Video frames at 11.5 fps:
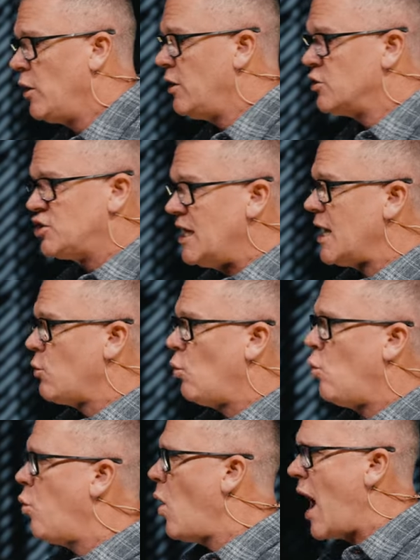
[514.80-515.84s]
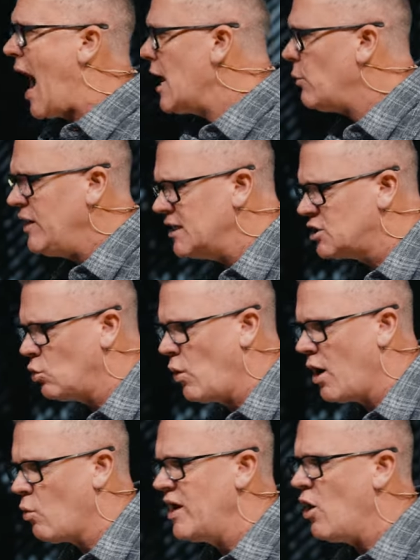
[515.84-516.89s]
we don't understand, like, how do we get to
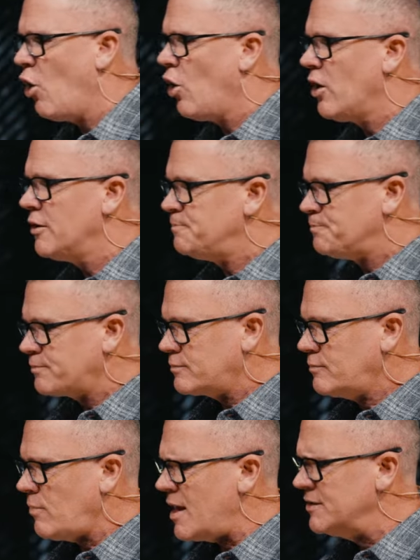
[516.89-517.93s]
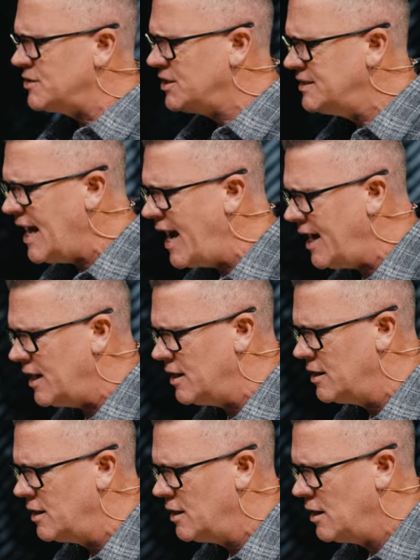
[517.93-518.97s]
where we are today?
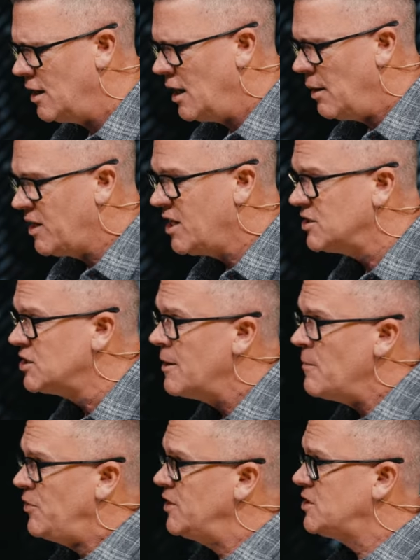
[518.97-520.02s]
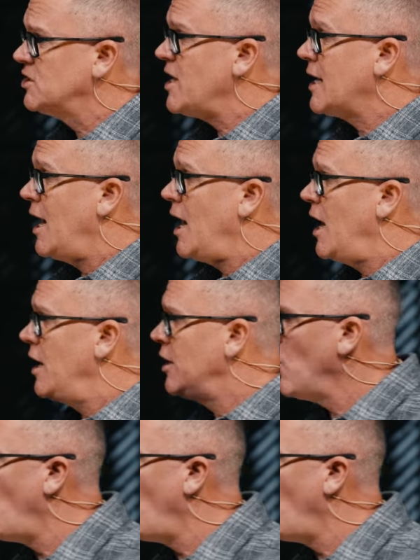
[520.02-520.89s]
Because this is like a, a, an